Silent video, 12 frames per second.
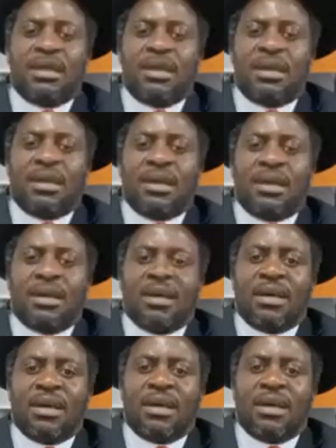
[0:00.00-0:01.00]

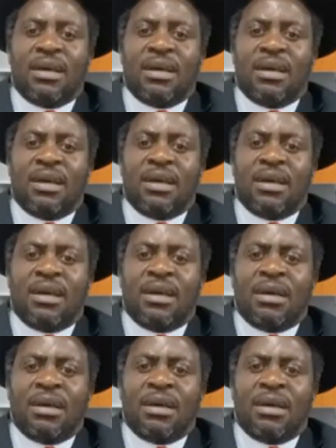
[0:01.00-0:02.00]

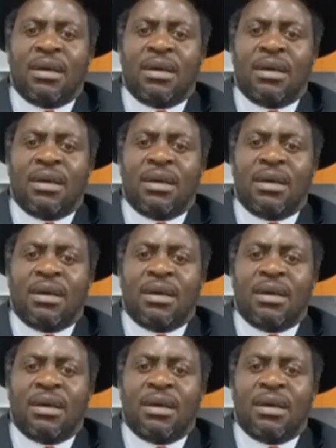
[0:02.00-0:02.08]
Nobody speaks.